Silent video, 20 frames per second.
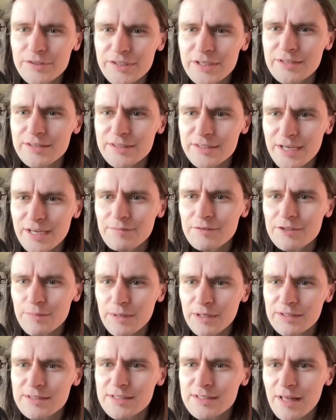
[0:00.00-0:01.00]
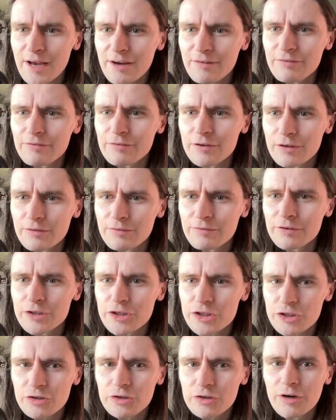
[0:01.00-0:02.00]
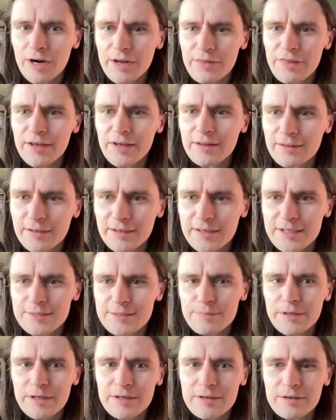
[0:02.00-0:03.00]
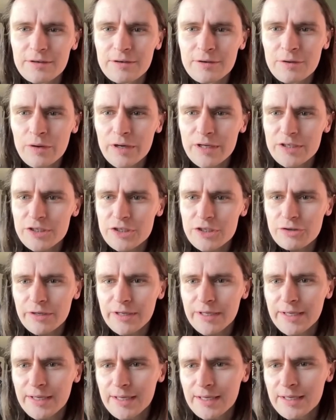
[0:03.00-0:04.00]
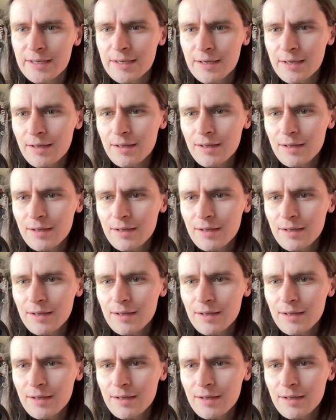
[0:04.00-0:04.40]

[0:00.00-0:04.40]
since Sam Smith's left for sure. I think that he's been quite streaky